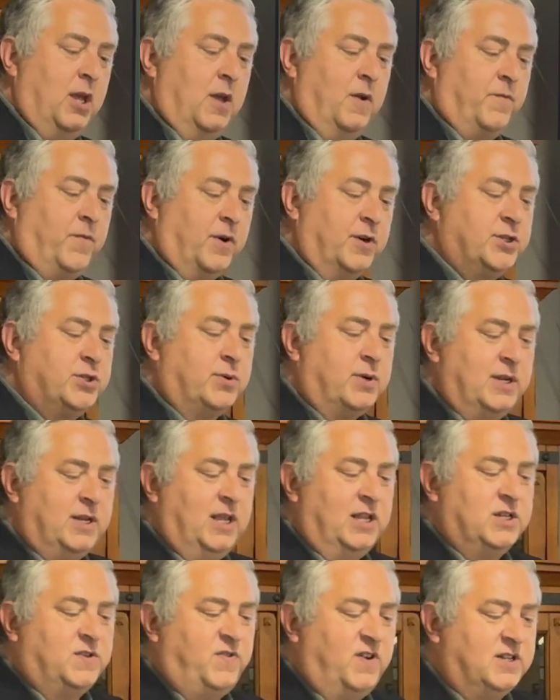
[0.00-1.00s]
1
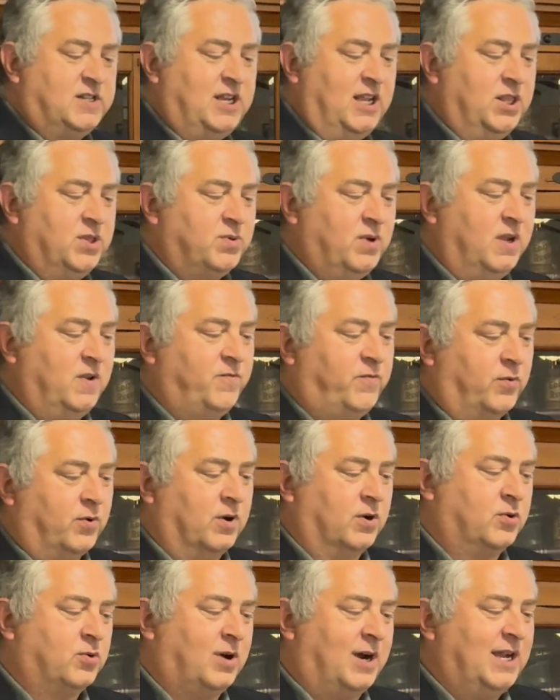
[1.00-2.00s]
Corinthians 15:3 and
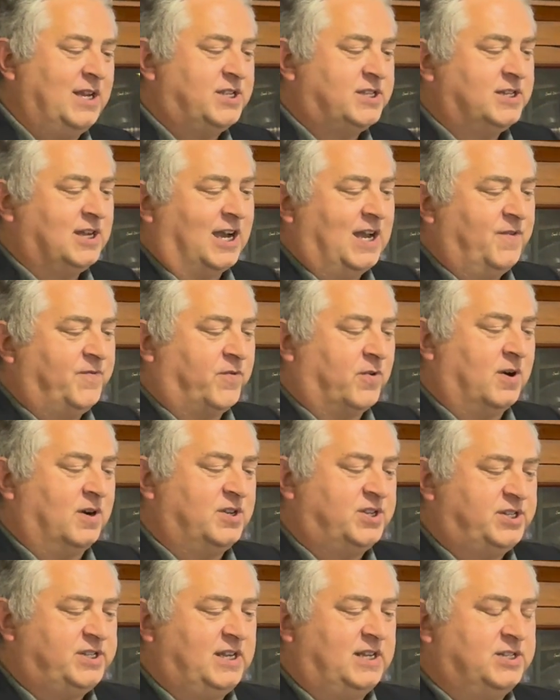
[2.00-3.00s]
4. Christ died for our
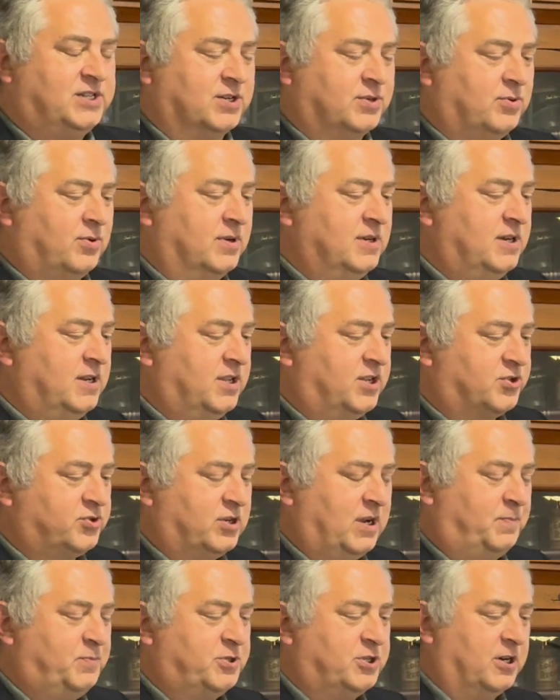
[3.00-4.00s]
sins according to the
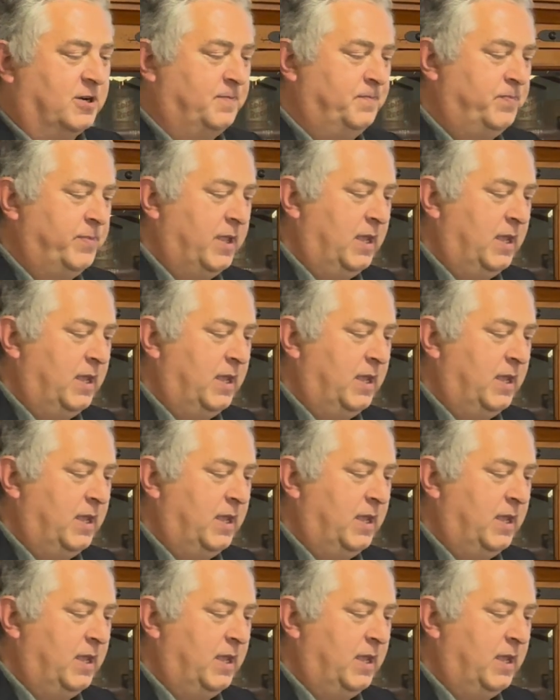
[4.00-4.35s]
scripture.